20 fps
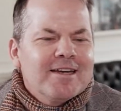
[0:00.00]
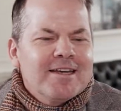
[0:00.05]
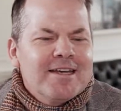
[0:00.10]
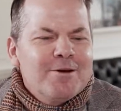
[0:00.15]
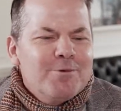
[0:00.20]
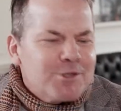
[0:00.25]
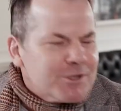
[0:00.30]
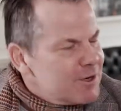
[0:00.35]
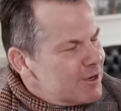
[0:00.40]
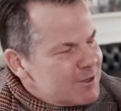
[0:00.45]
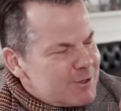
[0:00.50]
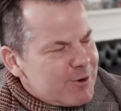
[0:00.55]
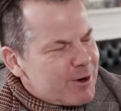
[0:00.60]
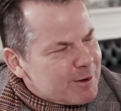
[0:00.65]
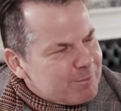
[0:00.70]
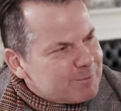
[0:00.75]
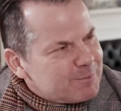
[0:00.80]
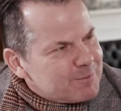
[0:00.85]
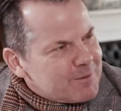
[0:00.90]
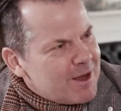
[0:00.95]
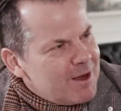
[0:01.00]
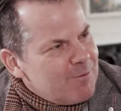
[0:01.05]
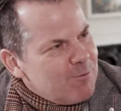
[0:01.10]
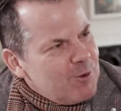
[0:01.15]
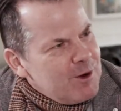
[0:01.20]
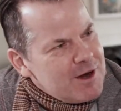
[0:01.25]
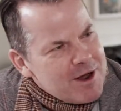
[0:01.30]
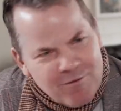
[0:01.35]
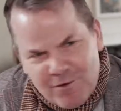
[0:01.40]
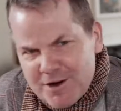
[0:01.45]
he was gonna do it. And
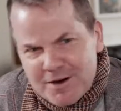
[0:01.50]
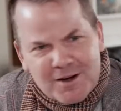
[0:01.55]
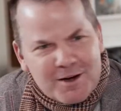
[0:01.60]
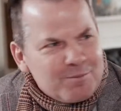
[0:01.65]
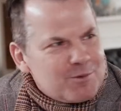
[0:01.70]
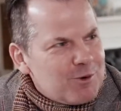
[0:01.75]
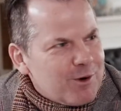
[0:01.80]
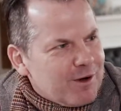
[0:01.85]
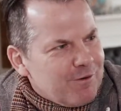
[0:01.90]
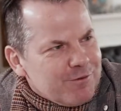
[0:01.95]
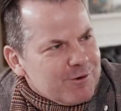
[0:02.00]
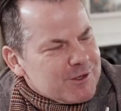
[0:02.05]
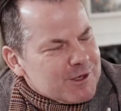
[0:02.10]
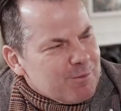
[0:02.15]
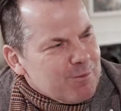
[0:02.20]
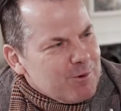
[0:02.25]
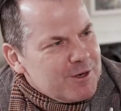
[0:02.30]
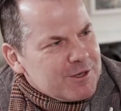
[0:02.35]
we never ended up doing it for some